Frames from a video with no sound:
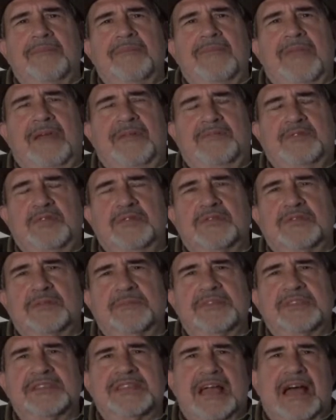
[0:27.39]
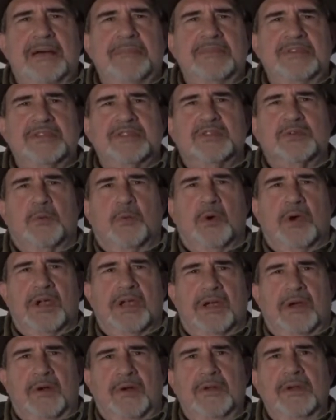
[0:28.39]
left you some assignments to
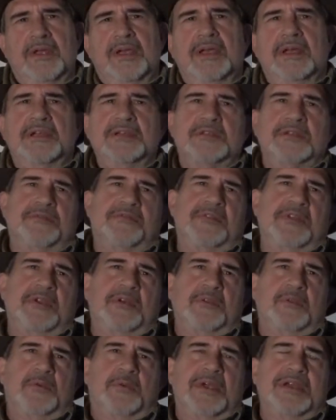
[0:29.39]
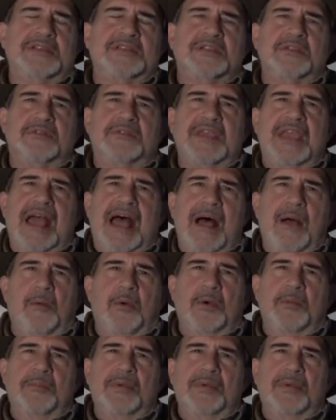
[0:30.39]
work on to fill the rest of the hour.